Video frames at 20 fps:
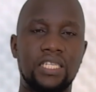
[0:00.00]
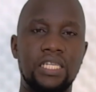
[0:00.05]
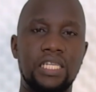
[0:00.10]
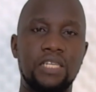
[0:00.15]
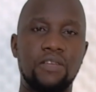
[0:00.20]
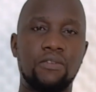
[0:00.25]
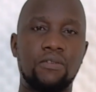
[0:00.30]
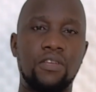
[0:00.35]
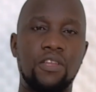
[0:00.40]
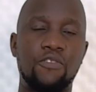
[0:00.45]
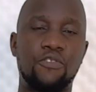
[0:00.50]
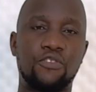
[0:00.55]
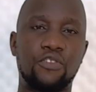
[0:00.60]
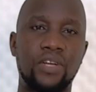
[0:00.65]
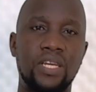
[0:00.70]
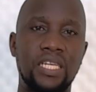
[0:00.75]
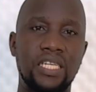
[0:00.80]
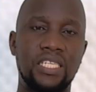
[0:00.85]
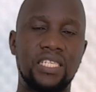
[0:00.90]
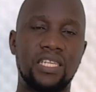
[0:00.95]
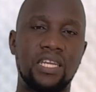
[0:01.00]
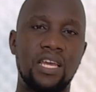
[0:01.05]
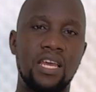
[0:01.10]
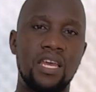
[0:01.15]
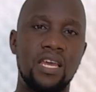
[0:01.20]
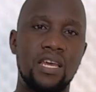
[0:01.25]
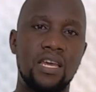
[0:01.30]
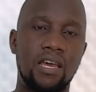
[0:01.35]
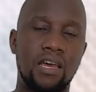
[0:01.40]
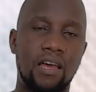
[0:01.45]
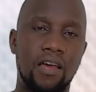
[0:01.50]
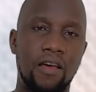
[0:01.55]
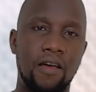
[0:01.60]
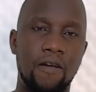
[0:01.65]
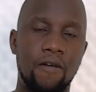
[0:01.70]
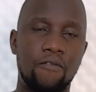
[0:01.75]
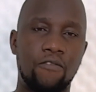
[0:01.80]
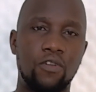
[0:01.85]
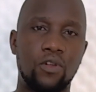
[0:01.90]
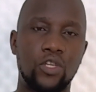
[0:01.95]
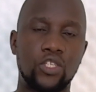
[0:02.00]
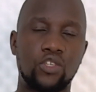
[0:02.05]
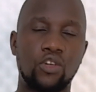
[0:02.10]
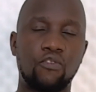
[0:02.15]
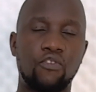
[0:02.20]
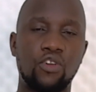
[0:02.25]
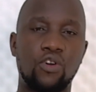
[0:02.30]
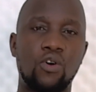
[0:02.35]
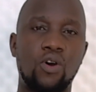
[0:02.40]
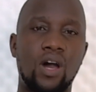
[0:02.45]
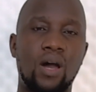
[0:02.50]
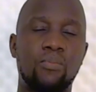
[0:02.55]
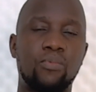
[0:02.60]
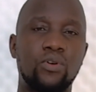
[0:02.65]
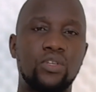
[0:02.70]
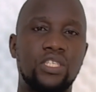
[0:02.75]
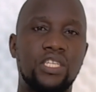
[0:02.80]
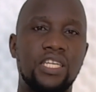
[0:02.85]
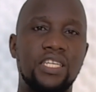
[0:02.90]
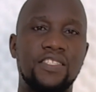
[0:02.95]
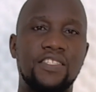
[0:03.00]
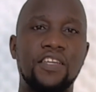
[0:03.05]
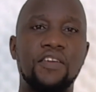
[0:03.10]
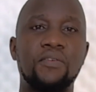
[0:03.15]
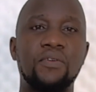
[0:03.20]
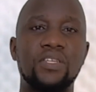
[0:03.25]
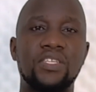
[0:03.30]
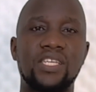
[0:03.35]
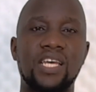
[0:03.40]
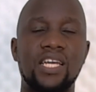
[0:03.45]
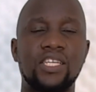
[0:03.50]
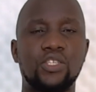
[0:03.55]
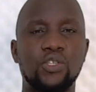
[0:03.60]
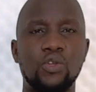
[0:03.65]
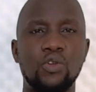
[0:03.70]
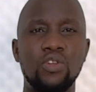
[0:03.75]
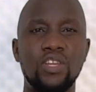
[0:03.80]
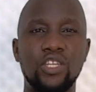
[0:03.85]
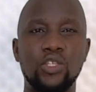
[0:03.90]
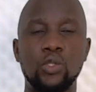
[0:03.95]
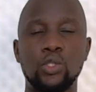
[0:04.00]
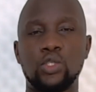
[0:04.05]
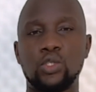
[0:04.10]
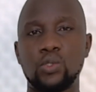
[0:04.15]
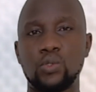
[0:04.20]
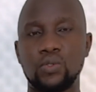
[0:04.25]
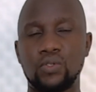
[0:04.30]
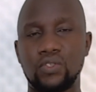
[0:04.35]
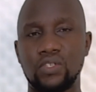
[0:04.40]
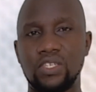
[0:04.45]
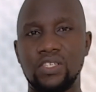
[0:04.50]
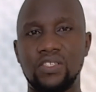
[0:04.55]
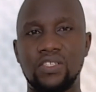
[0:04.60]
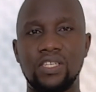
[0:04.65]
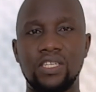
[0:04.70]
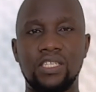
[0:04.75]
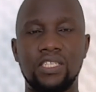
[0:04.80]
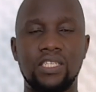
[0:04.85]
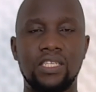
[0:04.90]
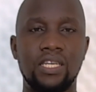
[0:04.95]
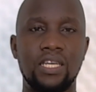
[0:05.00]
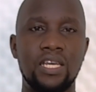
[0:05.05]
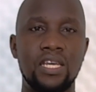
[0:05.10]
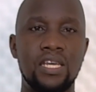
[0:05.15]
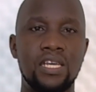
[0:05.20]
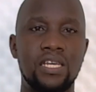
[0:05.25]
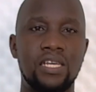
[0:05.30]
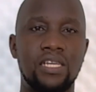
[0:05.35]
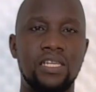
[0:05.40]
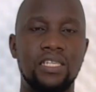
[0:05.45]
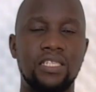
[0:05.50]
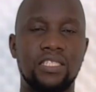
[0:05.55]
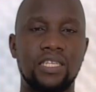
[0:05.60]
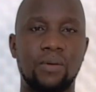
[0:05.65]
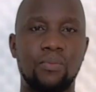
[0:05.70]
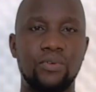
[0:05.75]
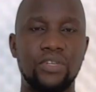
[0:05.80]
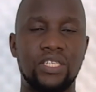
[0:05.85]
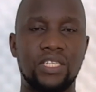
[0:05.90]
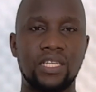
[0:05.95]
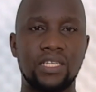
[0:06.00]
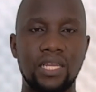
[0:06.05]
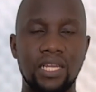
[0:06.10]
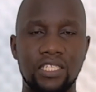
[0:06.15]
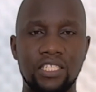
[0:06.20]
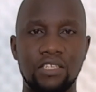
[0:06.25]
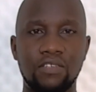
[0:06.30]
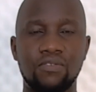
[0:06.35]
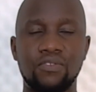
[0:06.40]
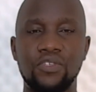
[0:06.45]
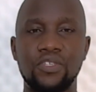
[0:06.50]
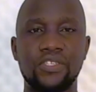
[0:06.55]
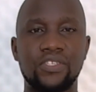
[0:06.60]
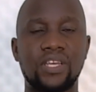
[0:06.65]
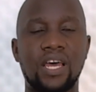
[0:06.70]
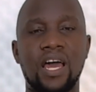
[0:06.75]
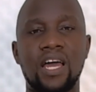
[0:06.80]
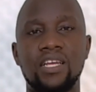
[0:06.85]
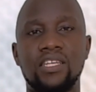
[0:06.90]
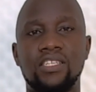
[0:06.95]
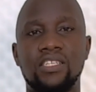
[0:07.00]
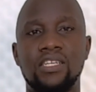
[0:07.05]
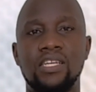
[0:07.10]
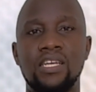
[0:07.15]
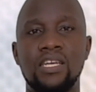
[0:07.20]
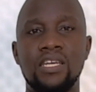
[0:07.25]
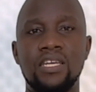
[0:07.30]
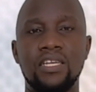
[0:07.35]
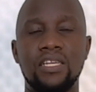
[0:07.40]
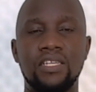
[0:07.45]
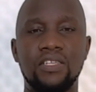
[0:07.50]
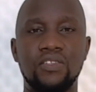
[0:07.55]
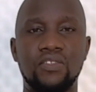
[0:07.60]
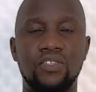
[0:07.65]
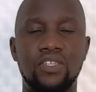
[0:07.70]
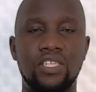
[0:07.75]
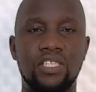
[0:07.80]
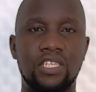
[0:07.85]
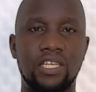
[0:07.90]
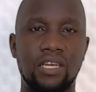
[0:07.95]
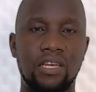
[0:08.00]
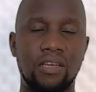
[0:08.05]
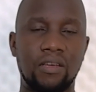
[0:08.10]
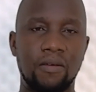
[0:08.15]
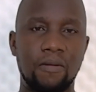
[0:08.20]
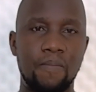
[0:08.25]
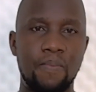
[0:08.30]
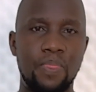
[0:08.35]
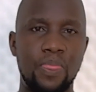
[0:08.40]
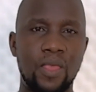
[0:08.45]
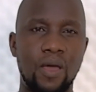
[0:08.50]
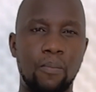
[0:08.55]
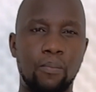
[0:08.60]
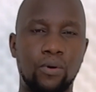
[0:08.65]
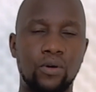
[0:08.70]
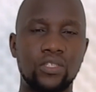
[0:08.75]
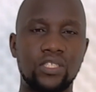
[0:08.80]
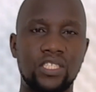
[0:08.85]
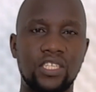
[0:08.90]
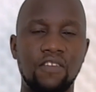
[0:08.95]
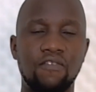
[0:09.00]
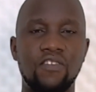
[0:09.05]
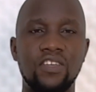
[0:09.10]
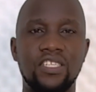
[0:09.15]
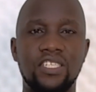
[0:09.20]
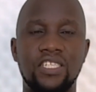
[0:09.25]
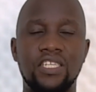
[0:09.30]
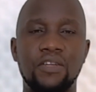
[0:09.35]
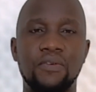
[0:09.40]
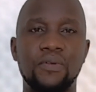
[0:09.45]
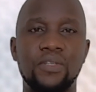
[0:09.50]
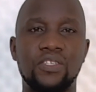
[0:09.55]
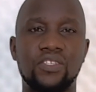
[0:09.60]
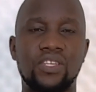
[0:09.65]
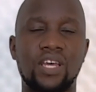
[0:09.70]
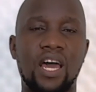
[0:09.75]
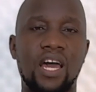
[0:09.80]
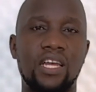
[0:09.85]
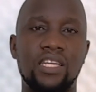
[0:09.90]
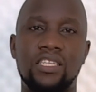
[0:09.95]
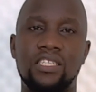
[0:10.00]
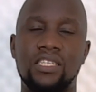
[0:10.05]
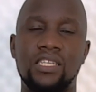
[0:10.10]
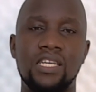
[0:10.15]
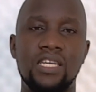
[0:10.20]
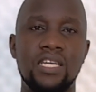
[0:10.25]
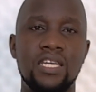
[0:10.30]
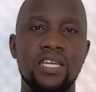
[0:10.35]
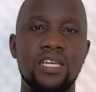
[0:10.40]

at the different philosophical approaches in research. So you need to choose: is it interpretative research? Is it positivist research?